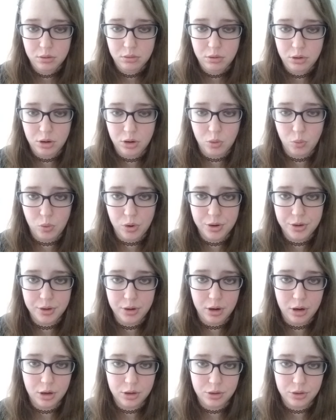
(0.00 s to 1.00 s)
you know, one
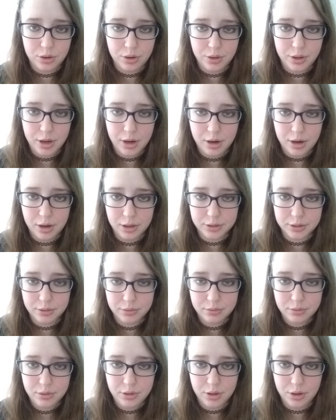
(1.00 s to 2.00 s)
doctor and they kind of,
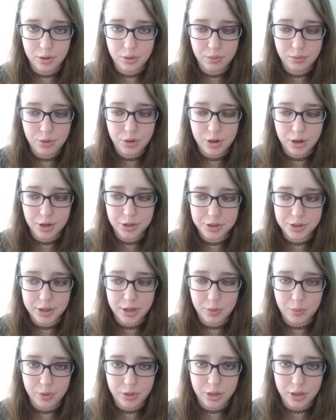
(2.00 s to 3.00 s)
you know, you kind of
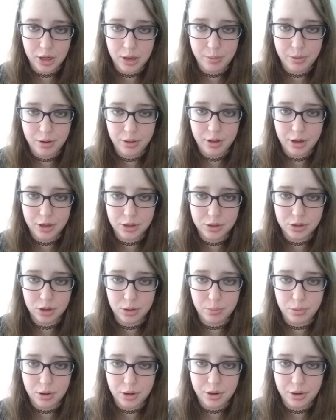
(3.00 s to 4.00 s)
stick with them and things are
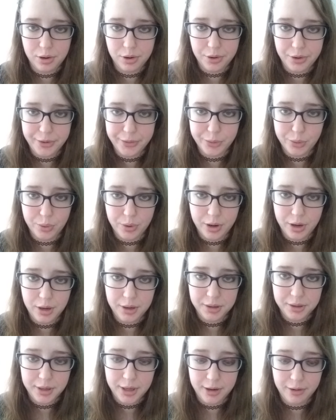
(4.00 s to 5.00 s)
pretty
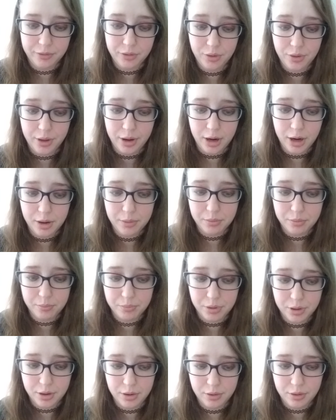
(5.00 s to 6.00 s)
hunky-dory after that.
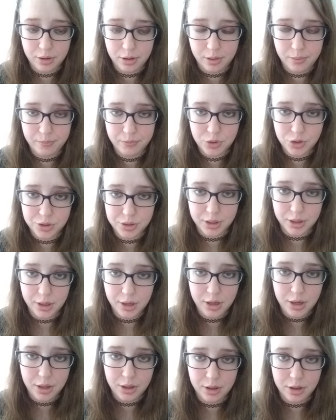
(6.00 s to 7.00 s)
But um, just like
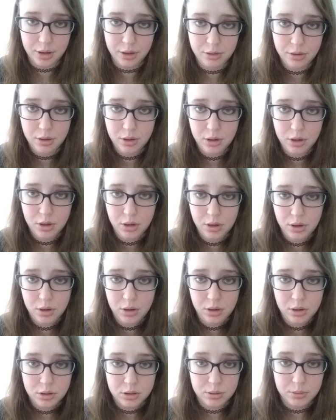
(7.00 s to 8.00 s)
anything,
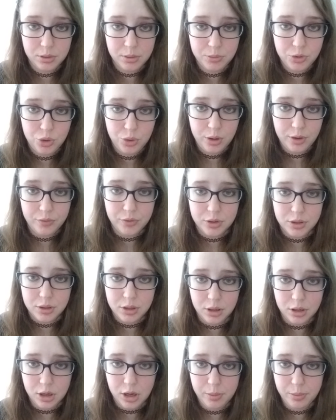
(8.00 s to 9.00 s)
sometimes you have to
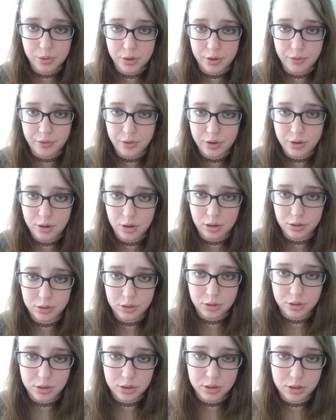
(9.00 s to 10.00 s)
see a couple different
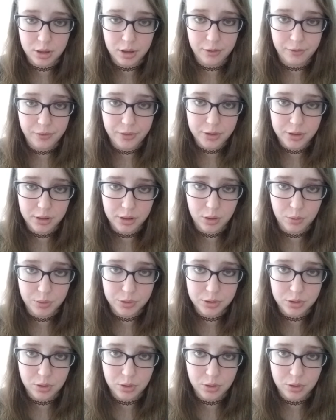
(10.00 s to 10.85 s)
doctors to kind of figure out what's